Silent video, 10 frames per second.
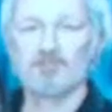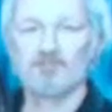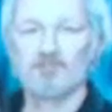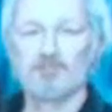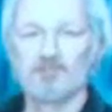
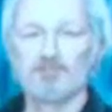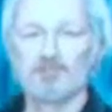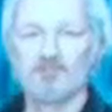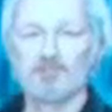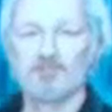
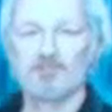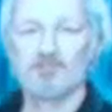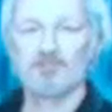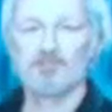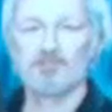
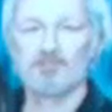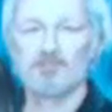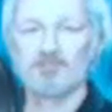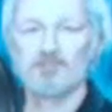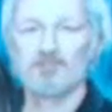
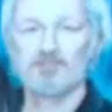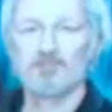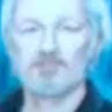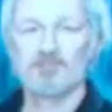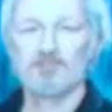
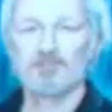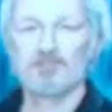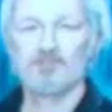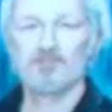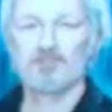[no speech]